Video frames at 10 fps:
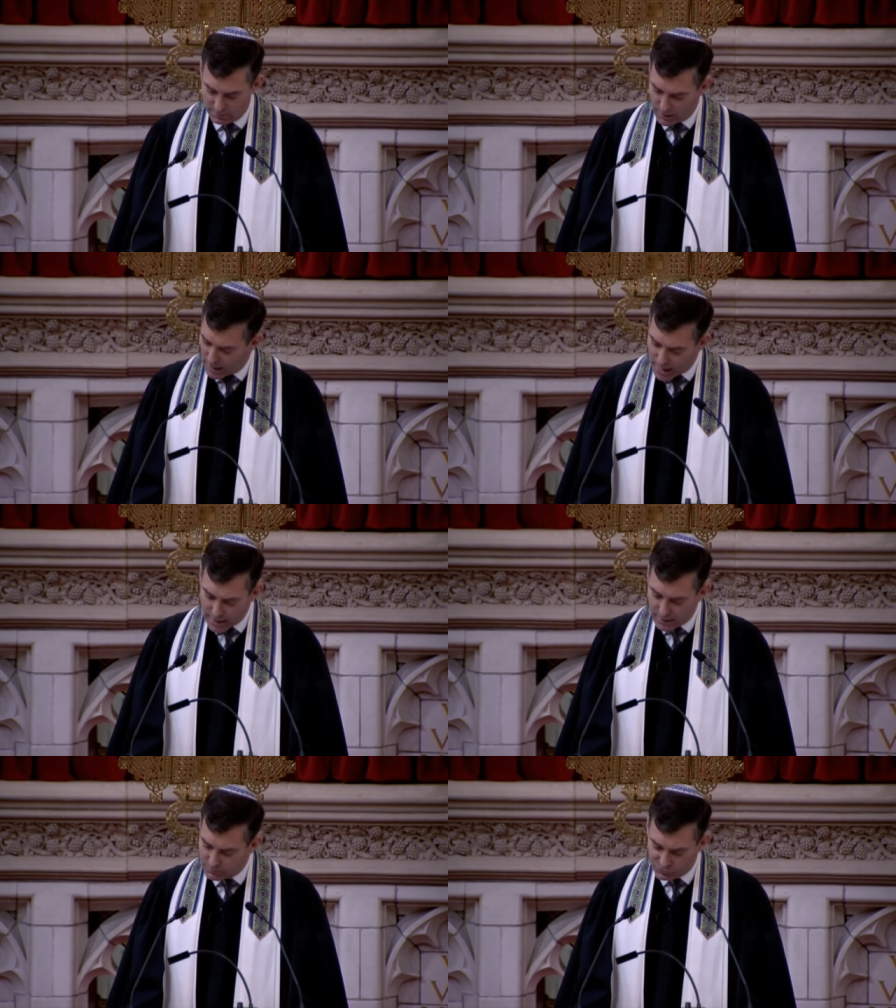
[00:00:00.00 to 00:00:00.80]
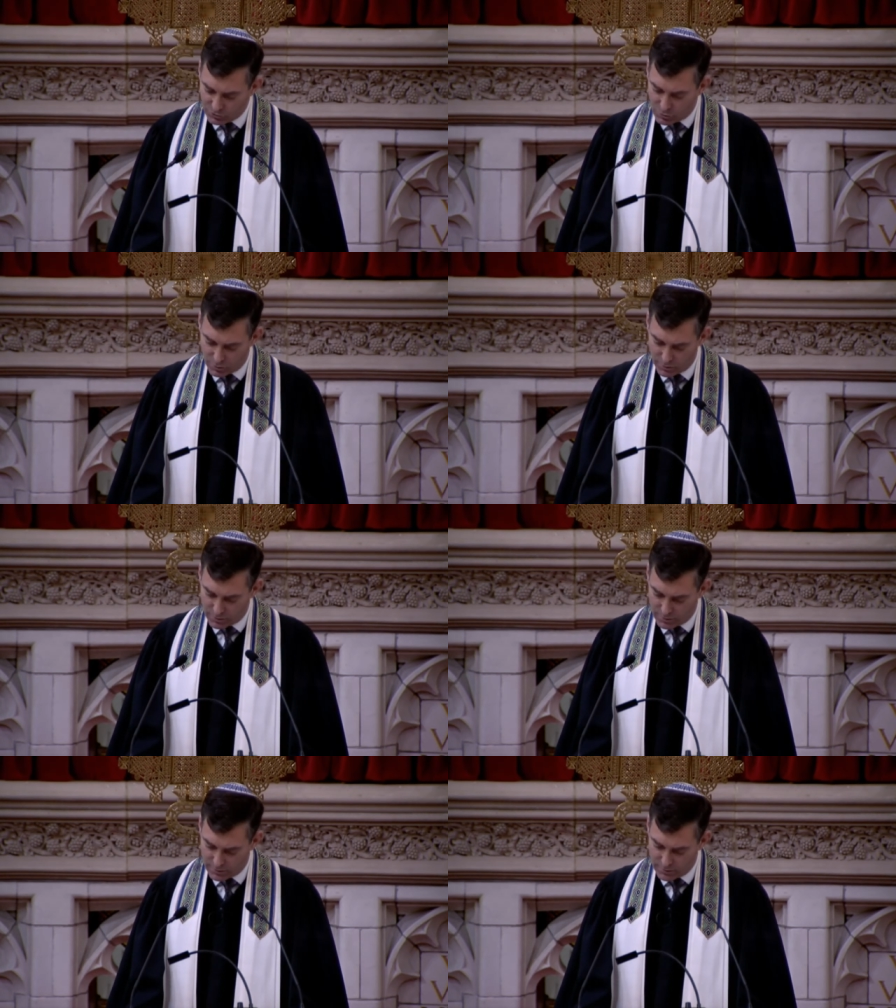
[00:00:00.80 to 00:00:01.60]
But I am
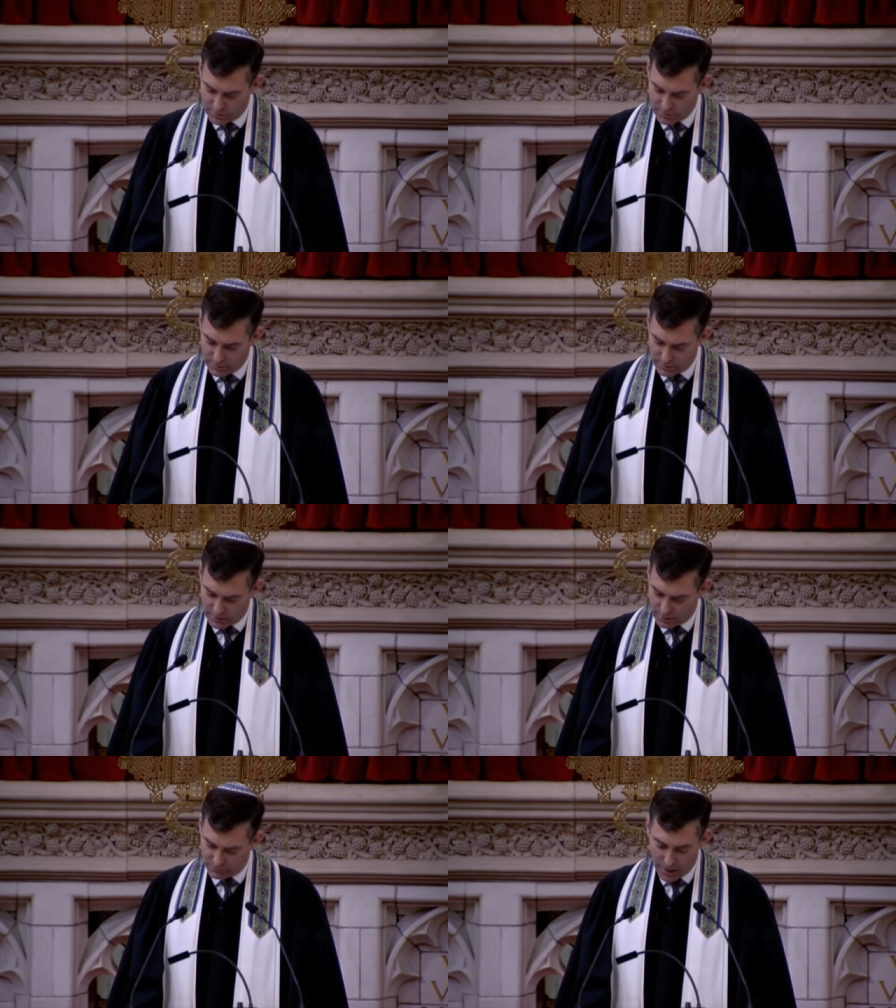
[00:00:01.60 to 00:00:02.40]
sure that if